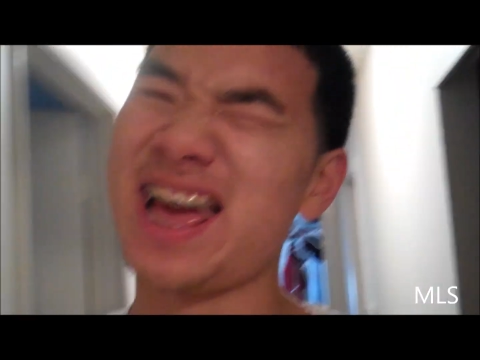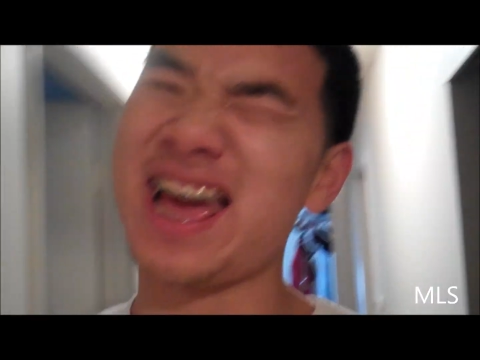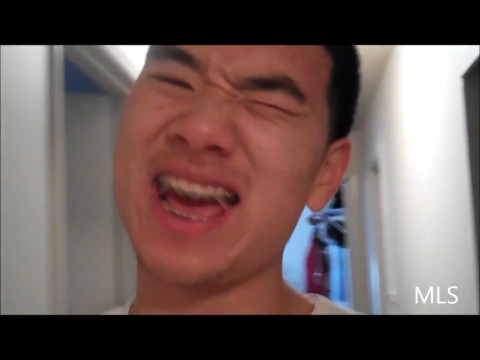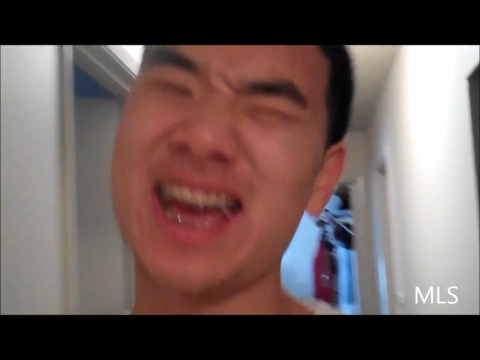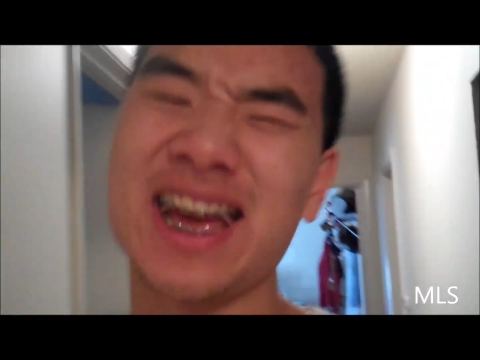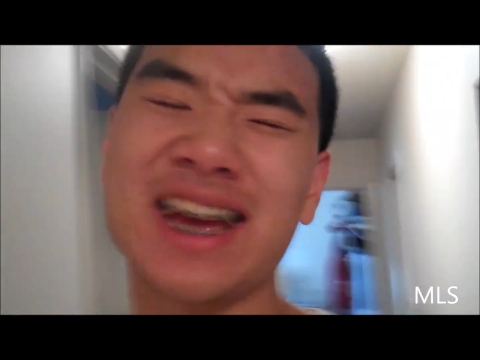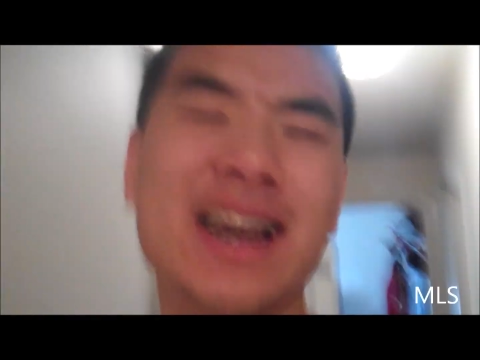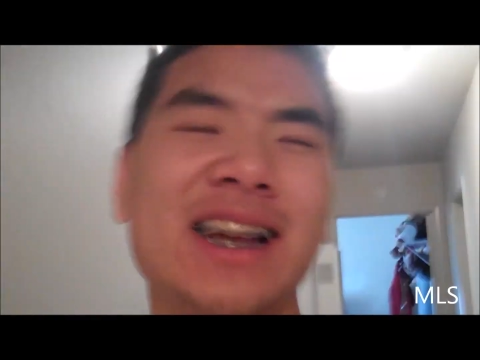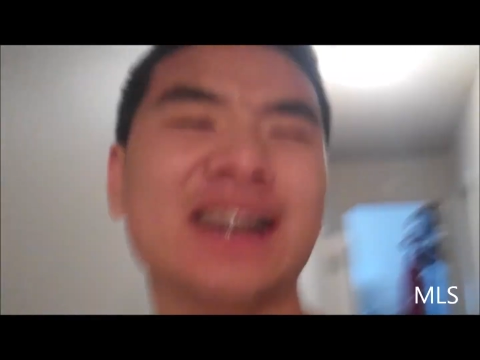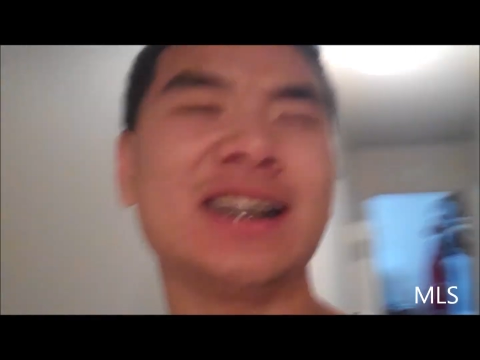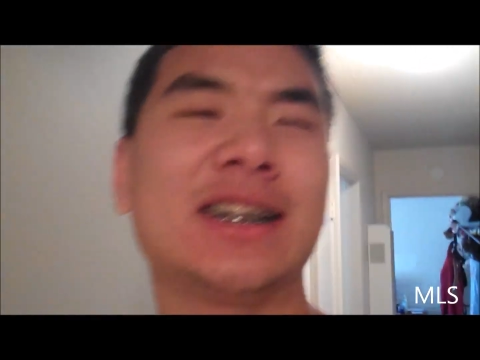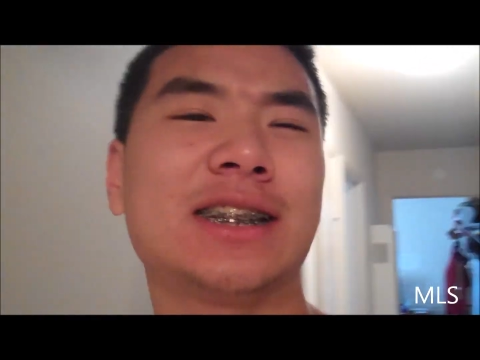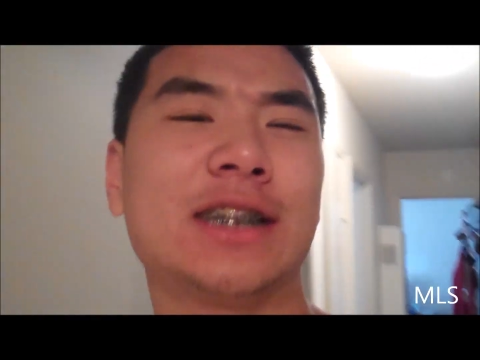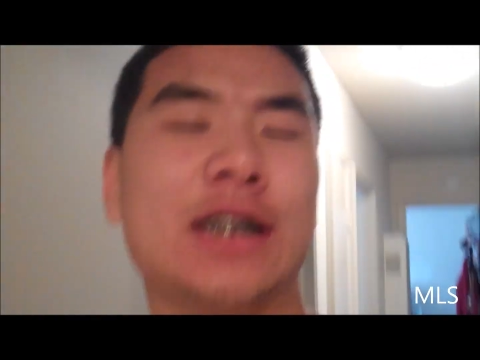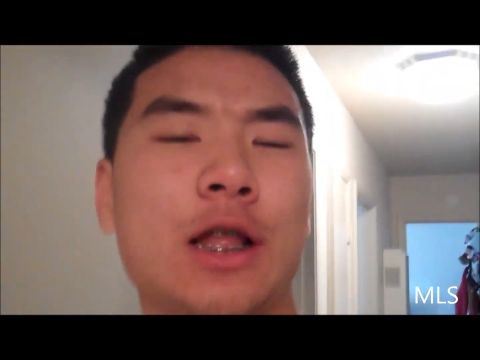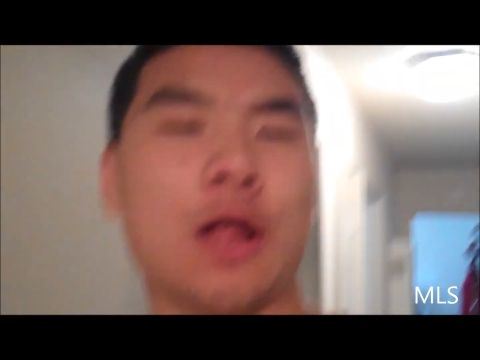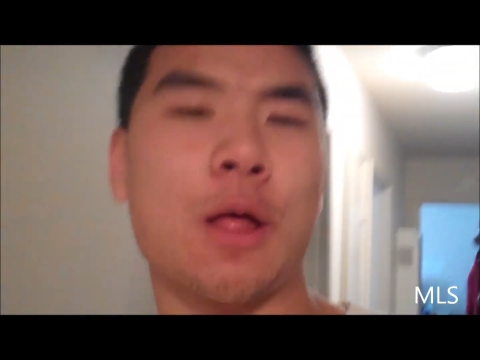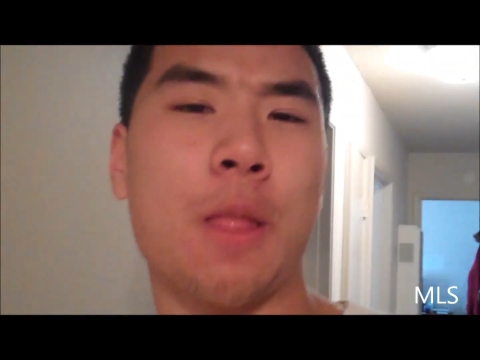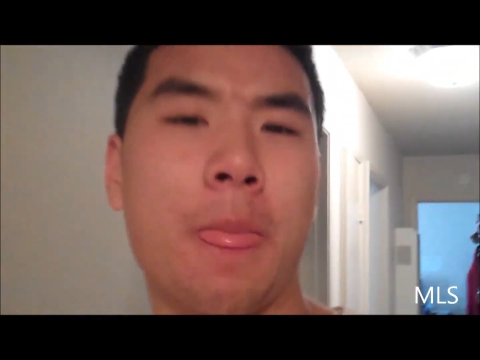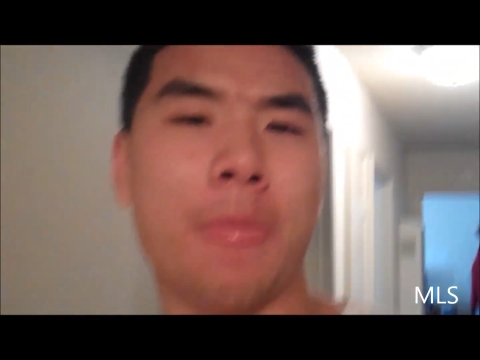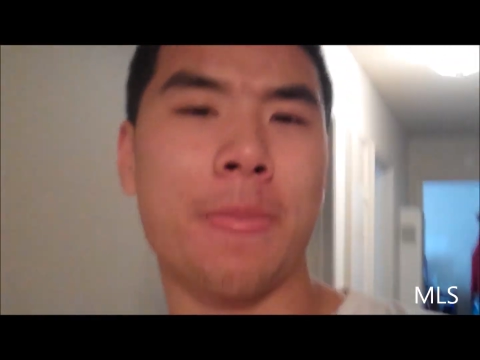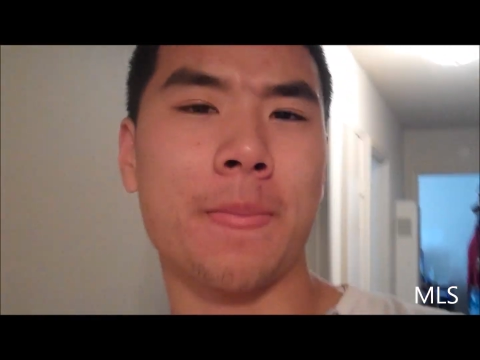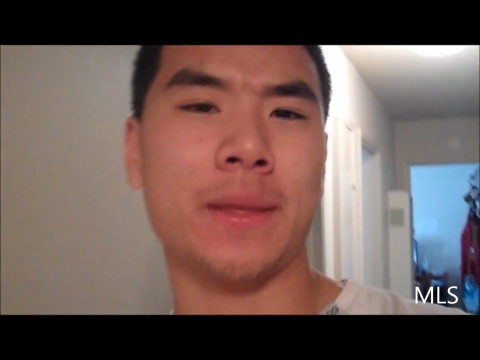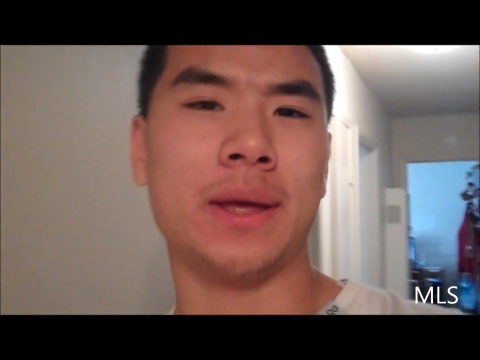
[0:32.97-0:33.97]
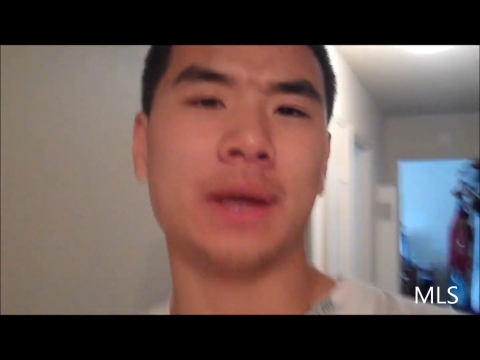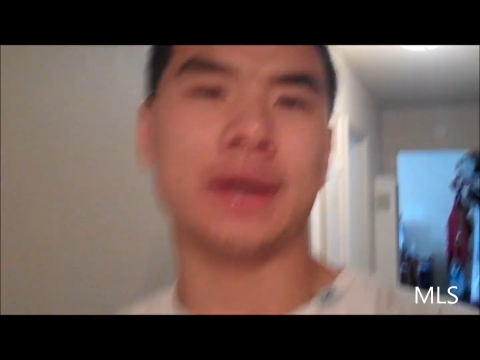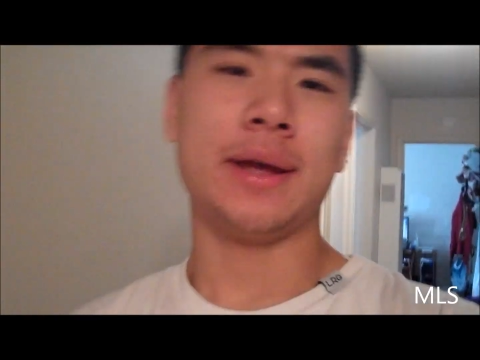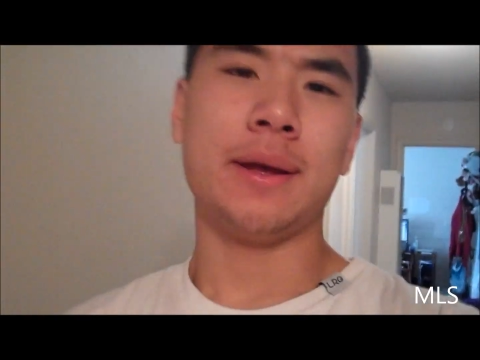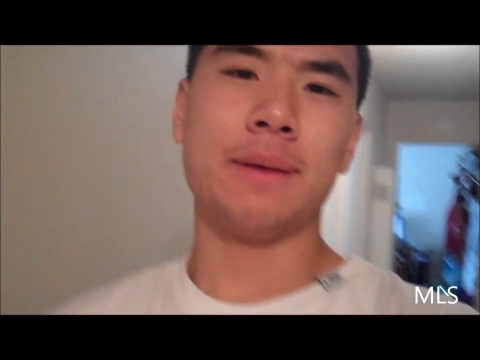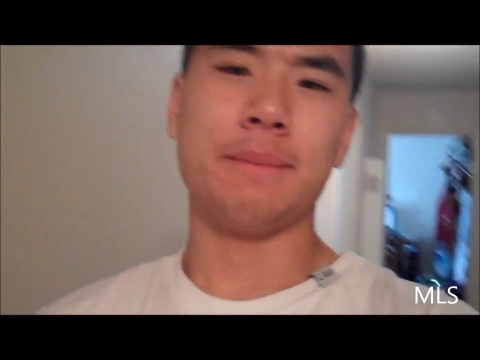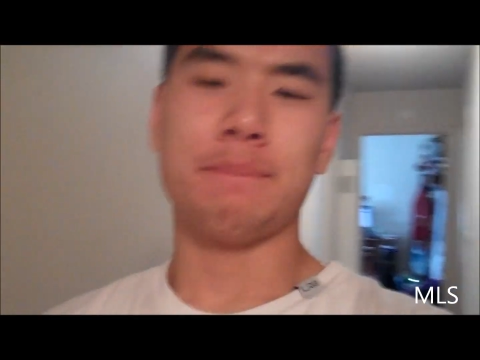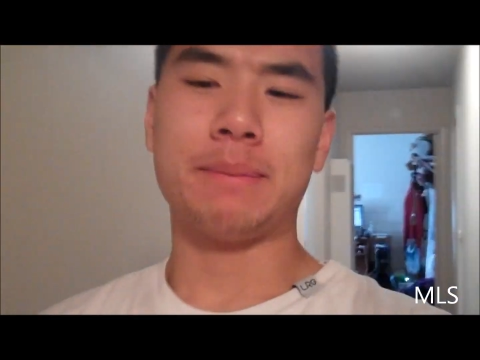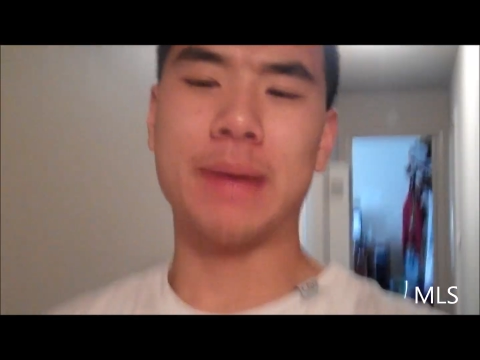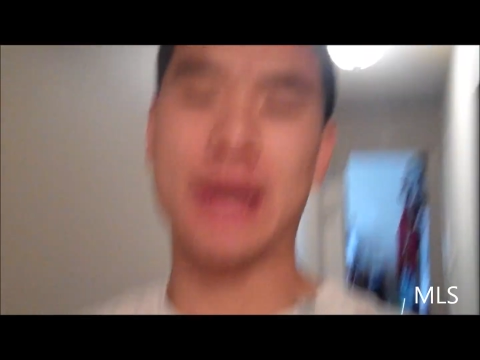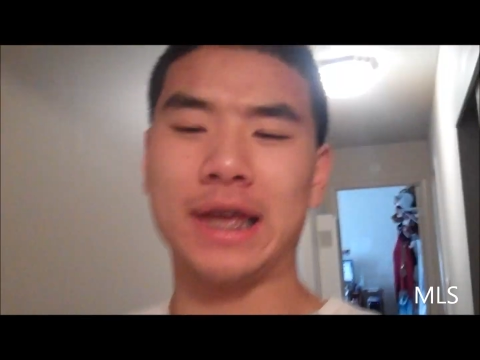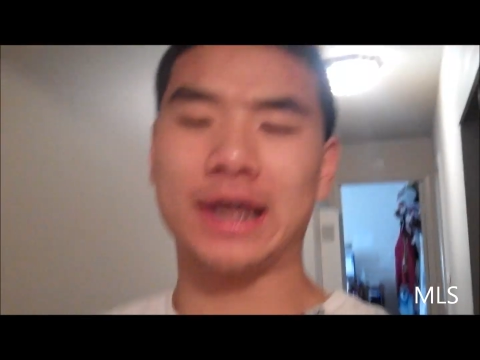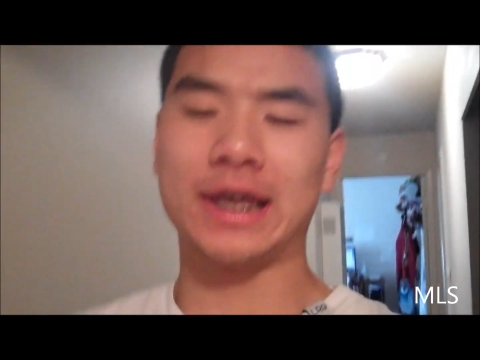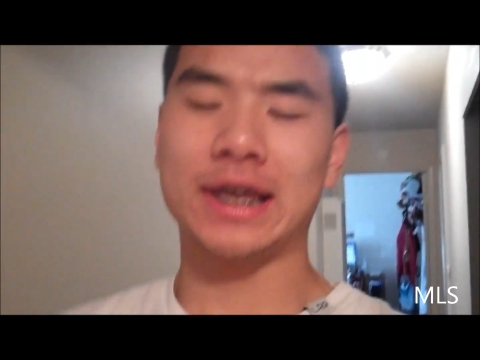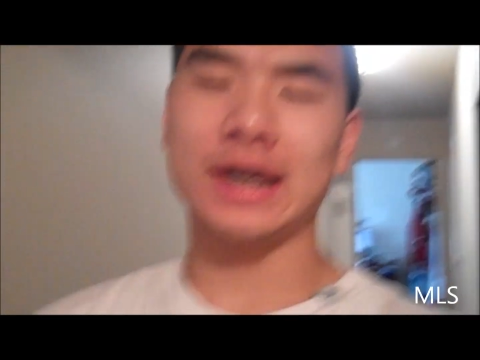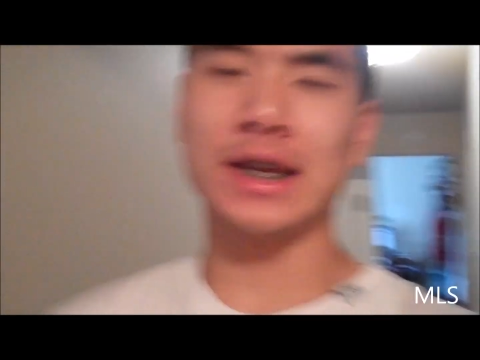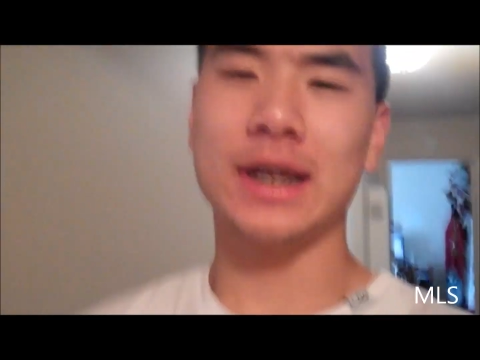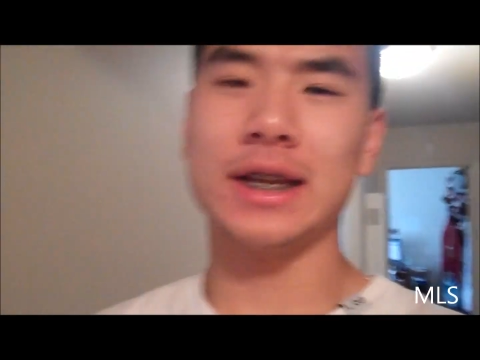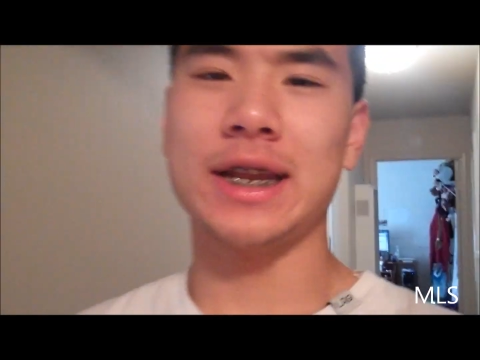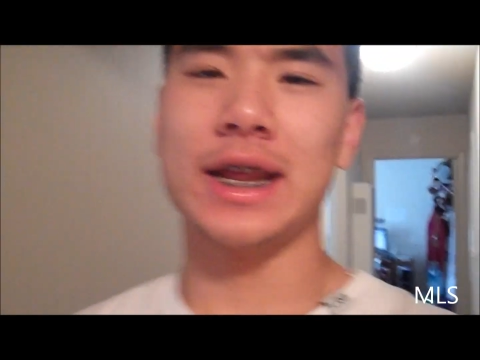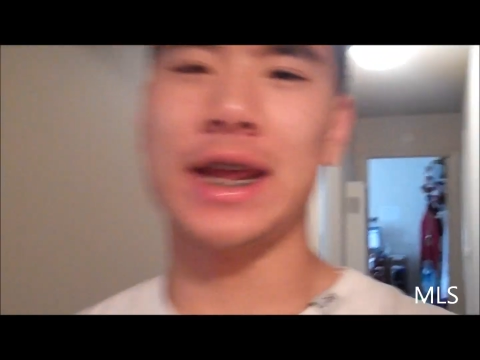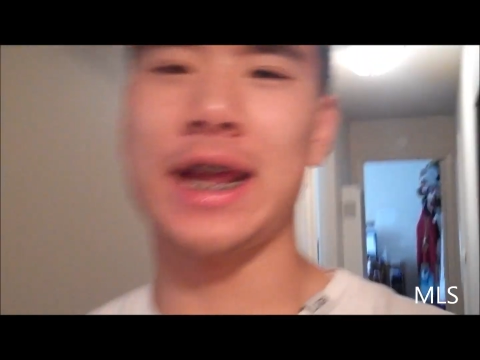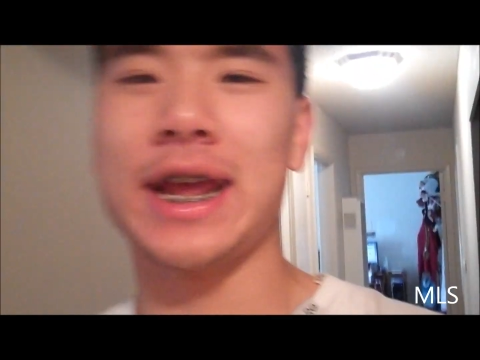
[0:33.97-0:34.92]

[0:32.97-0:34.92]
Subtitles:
eggs, bacon,